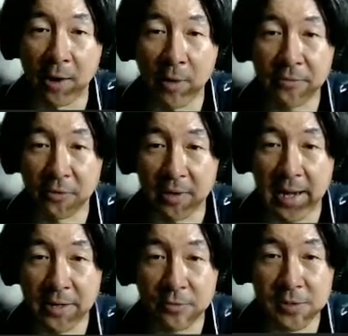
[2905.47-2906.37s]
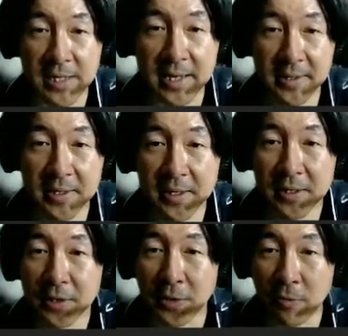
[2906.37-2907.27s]
However, I understand
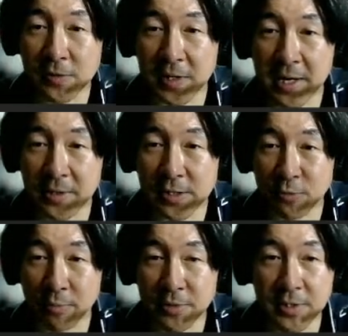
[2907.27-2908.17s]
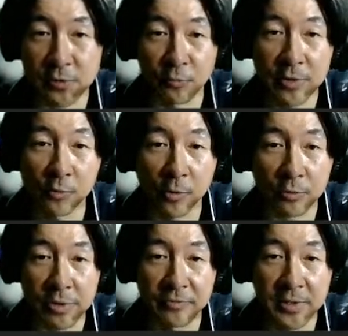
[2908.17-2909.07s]
you're saying this represents real work
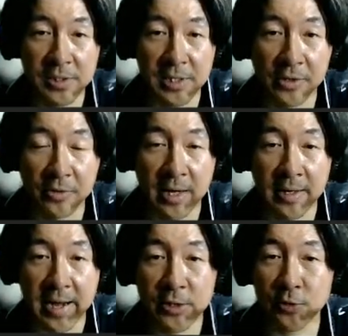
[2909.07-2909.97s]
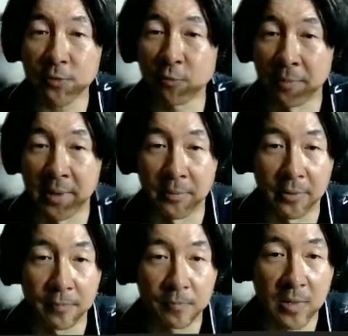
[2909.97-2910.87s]
we've done together and I should remember.